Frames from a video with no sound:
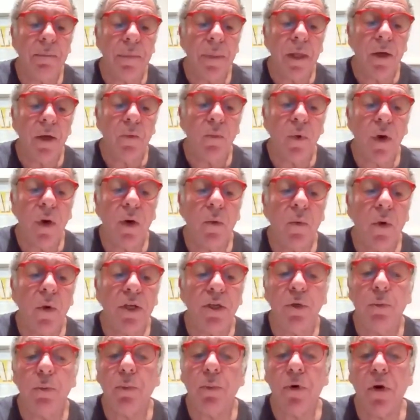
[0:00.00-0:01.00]
when you
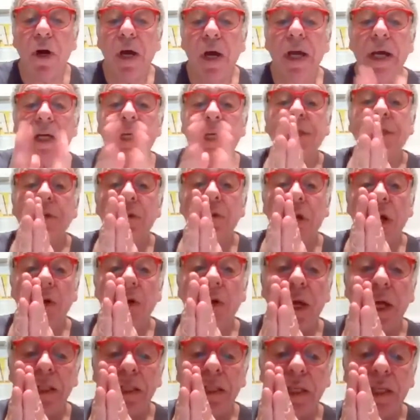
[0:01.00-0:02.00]
pray, you go
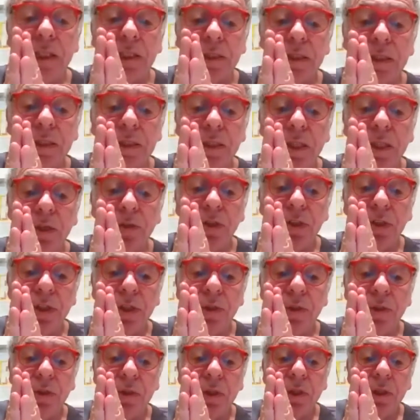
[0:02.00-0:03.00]
like this, don't you?